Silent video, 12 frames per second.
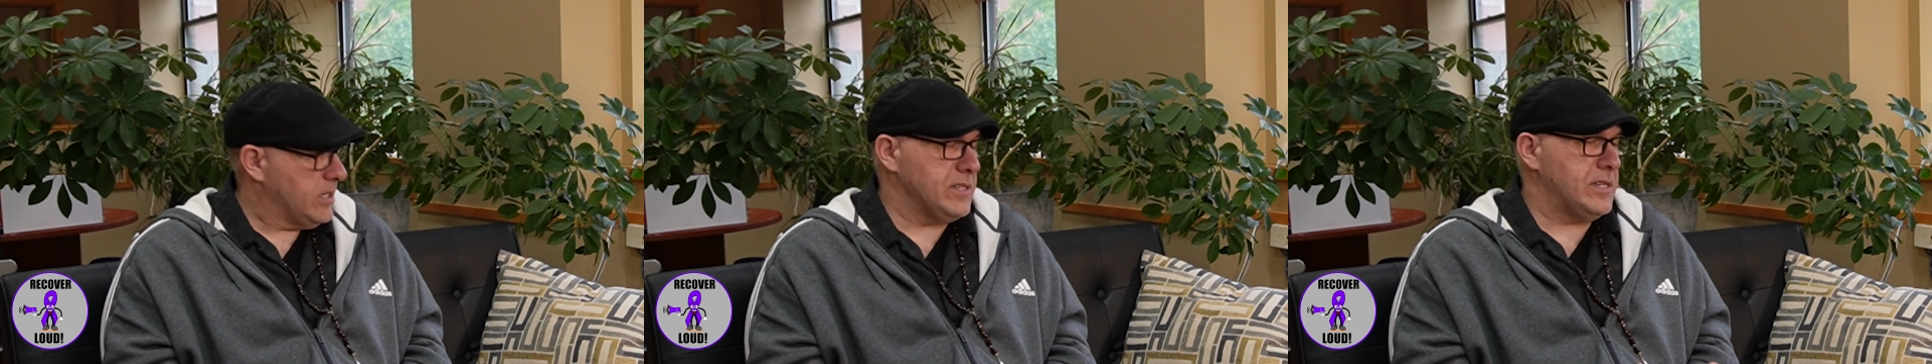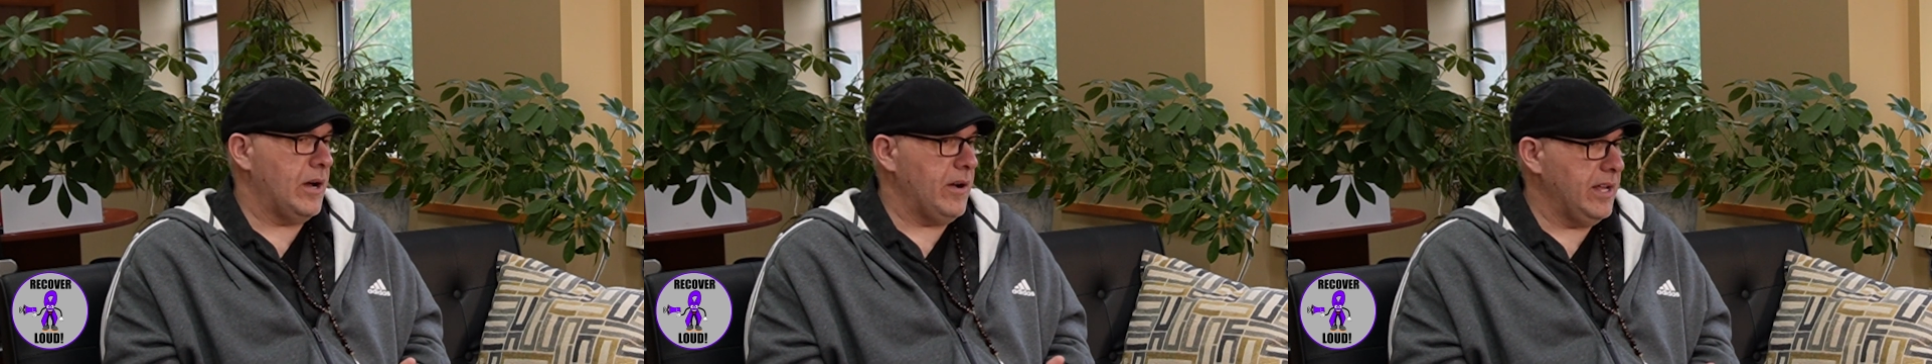that's
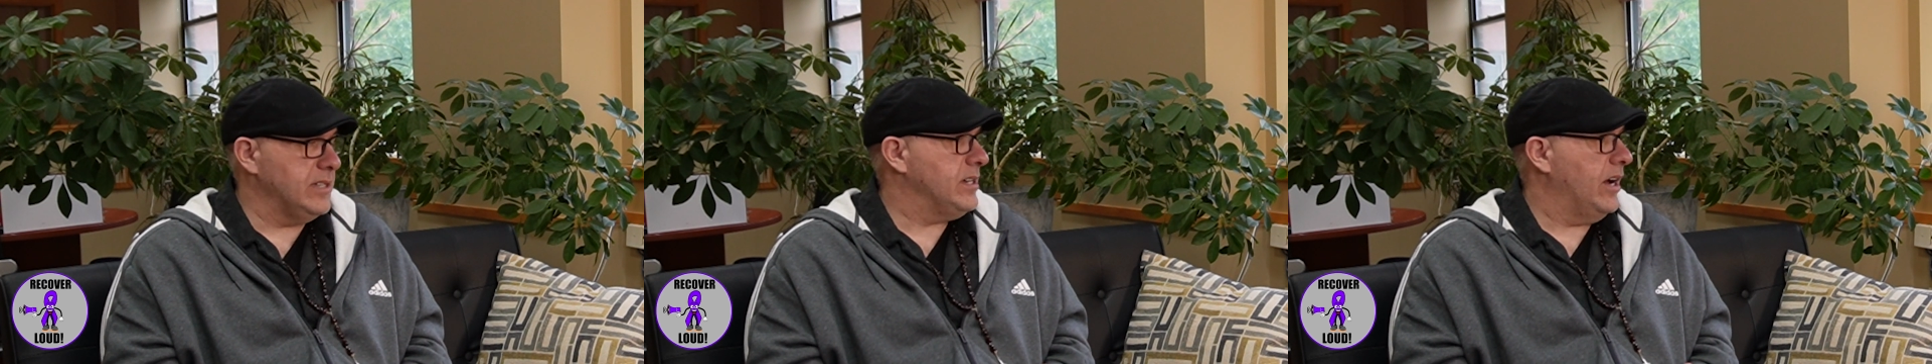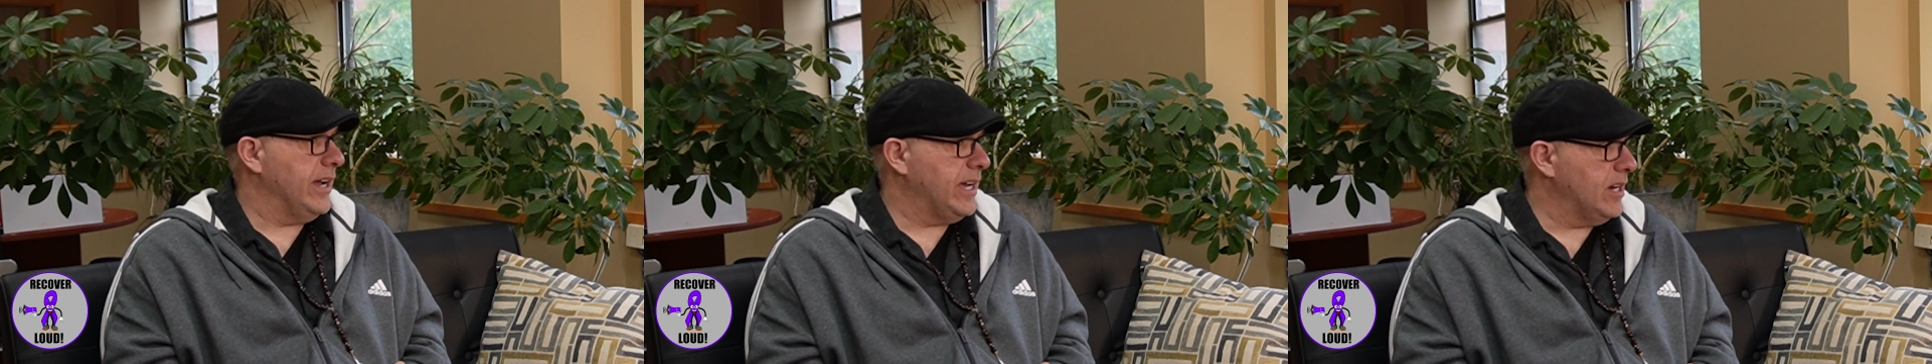how I
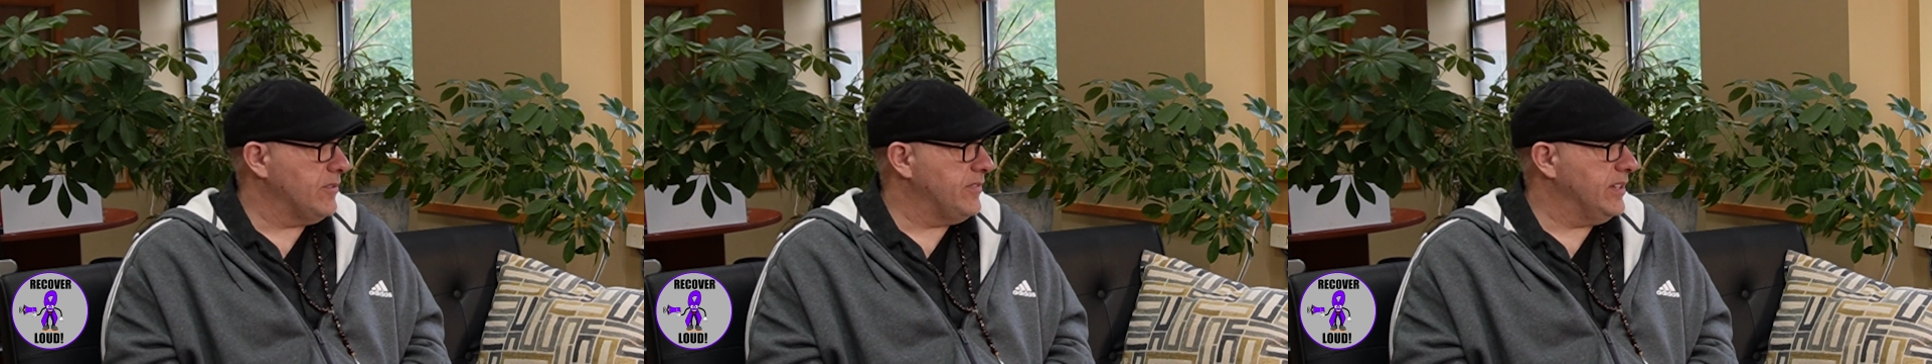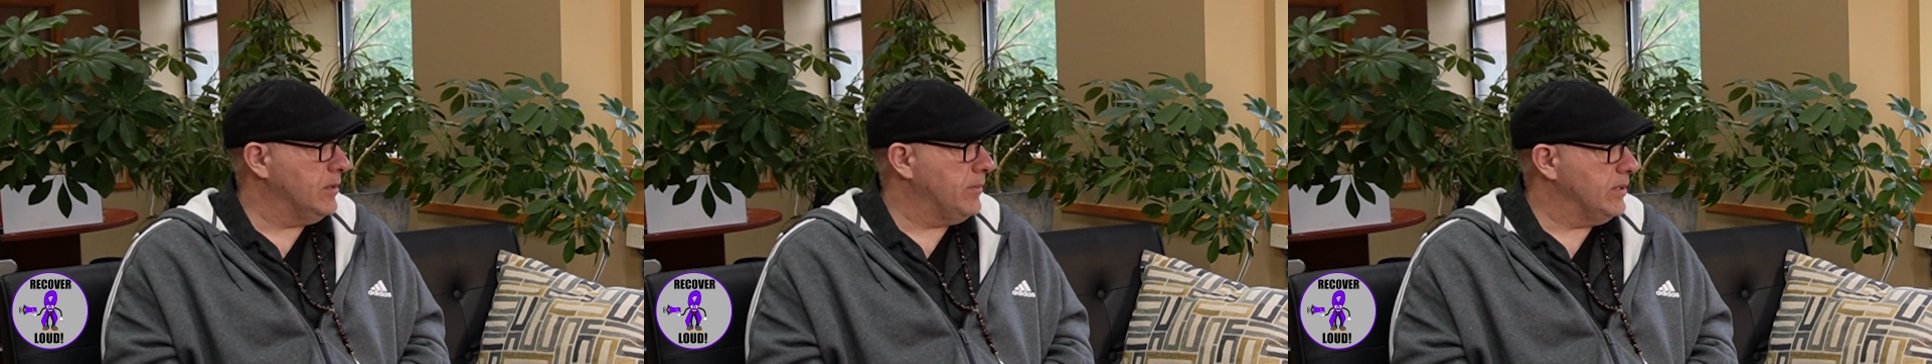kind of
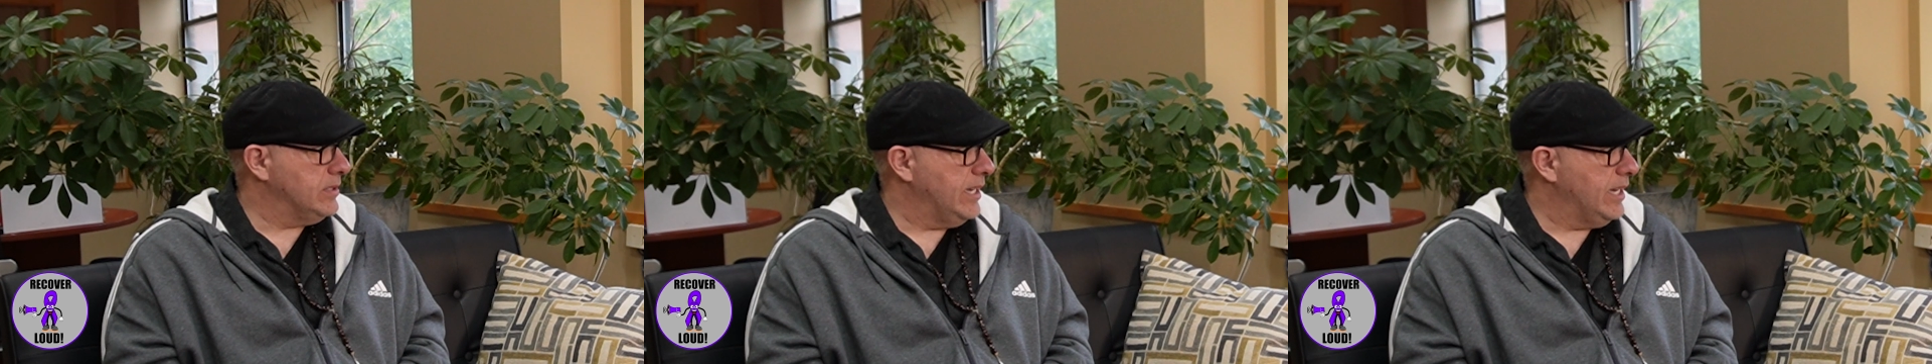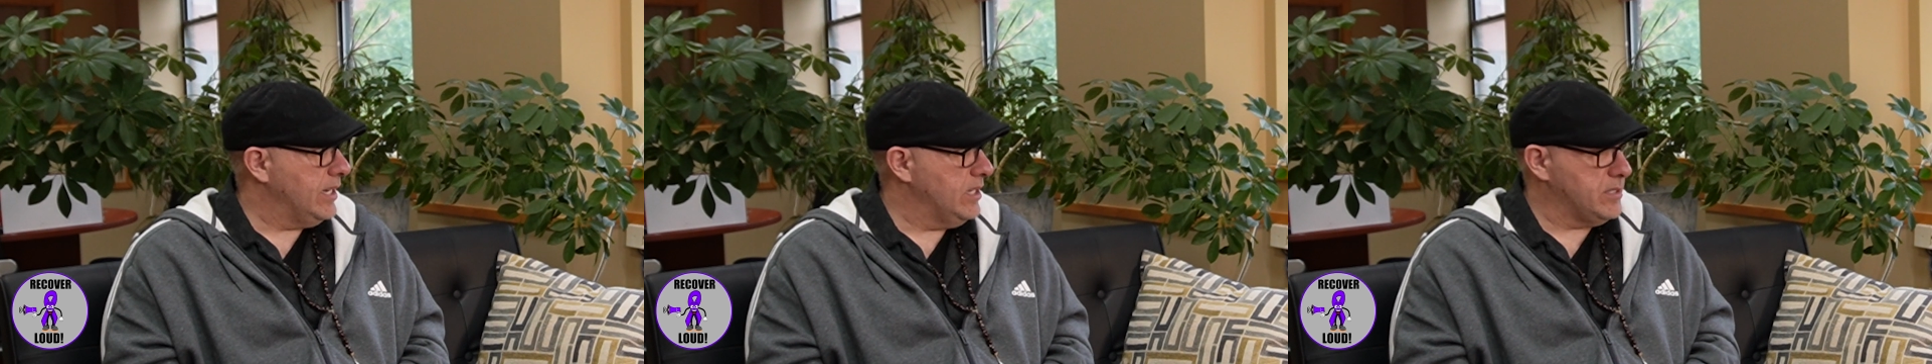feel about
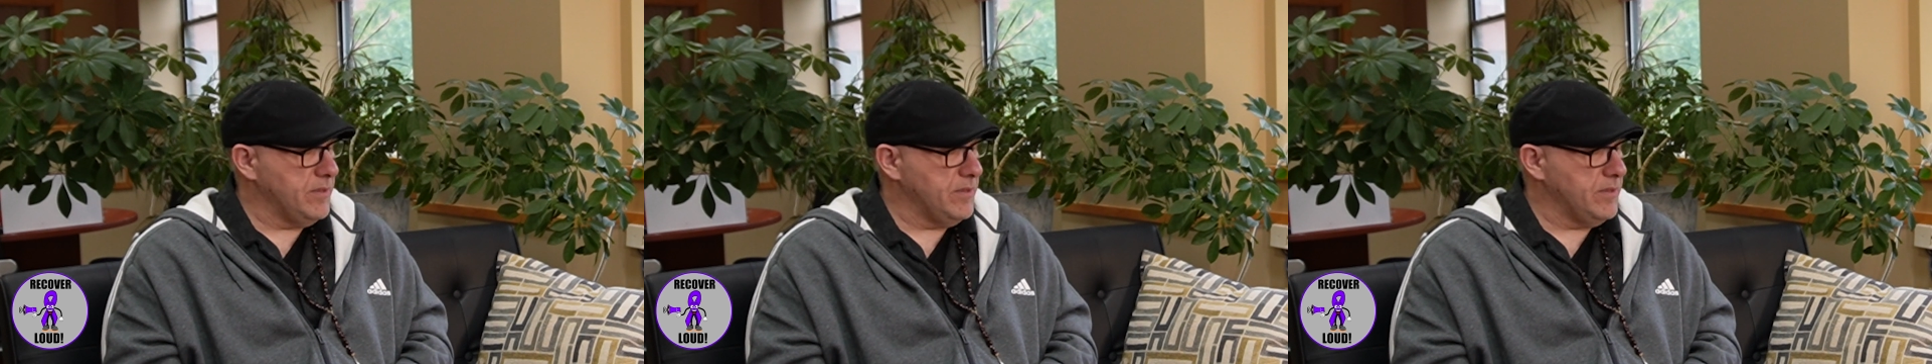that.